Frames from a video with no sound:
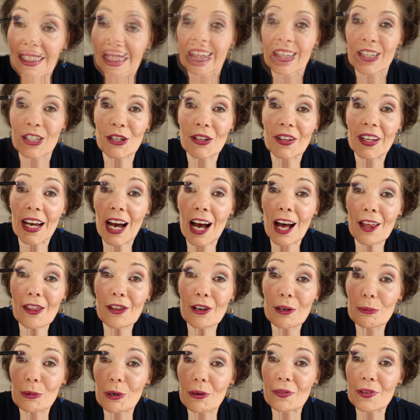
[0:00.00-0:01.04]
So the
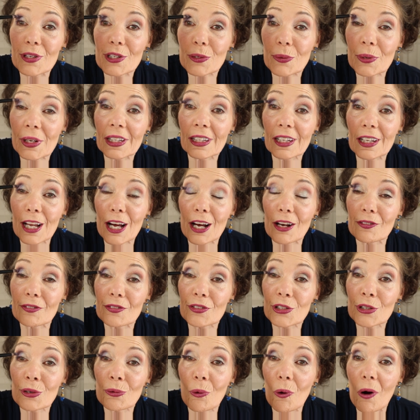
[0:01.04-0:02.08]
other movies we love
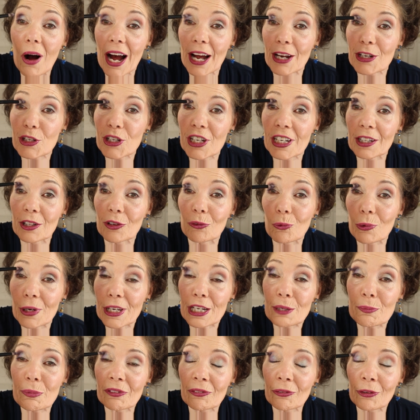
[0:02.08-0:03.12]
to watch in the
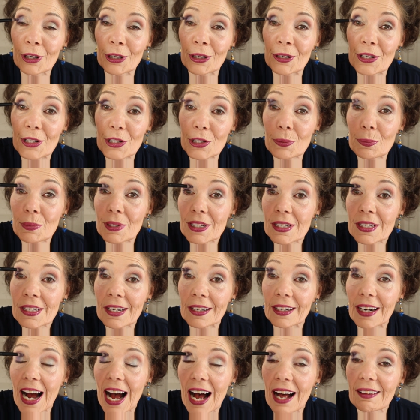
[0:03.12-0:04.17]
week before Christmas
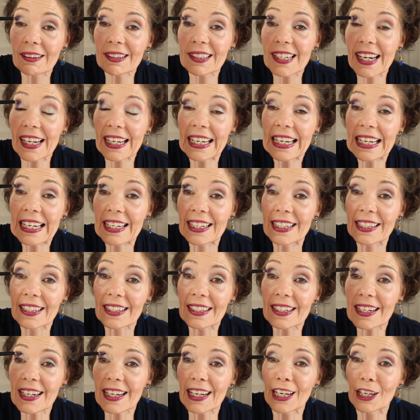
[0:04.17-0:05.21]
are Holiday
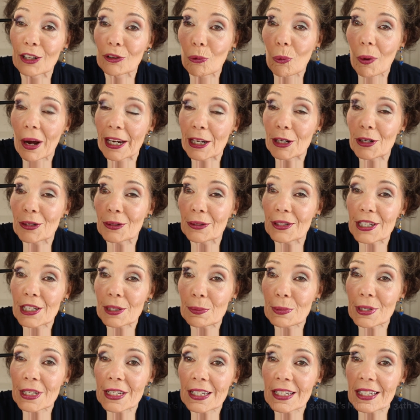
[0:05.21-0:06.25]
Inn and White
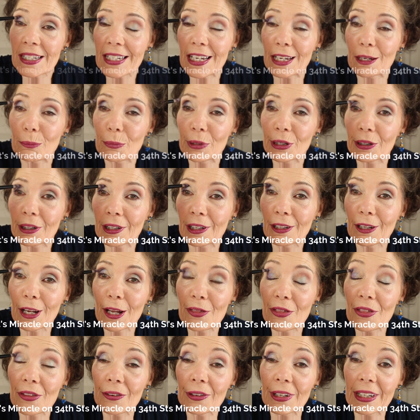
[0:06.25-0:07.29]
Christmas and Miracle
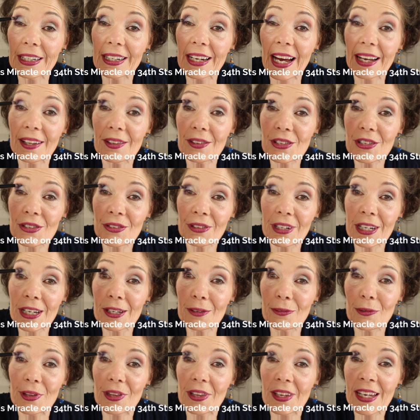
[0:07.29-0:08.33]
on 39th
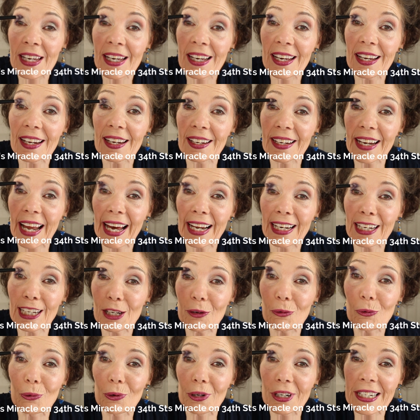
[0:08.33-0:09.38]
Street with Natalie
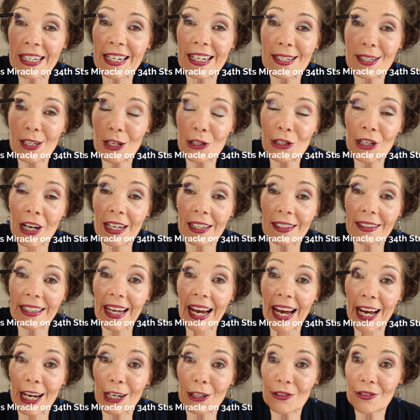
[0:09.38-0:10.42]
Wood as a child
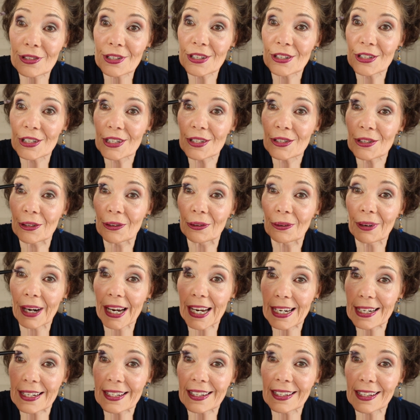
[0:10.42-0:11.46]
actress. She's
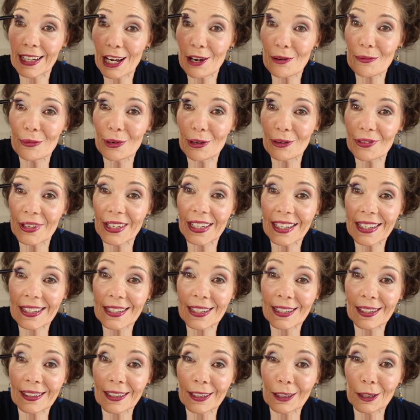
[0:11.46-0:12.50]
great in that movie as
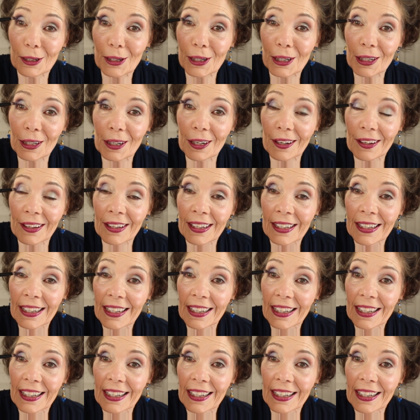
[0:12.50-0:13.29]
a little girl.